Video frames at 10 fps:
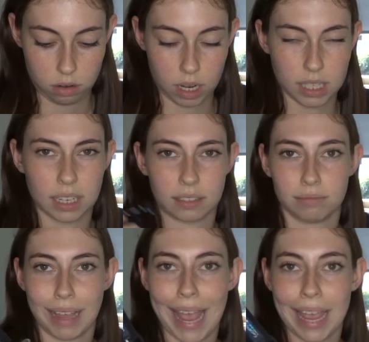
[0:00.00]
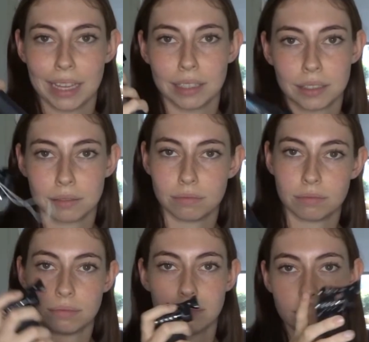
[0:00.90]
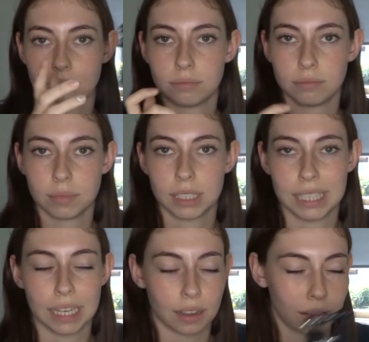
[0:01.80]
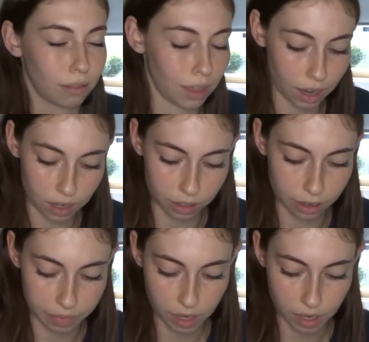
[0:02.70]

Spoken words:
It's a hand stick thing, I don't know.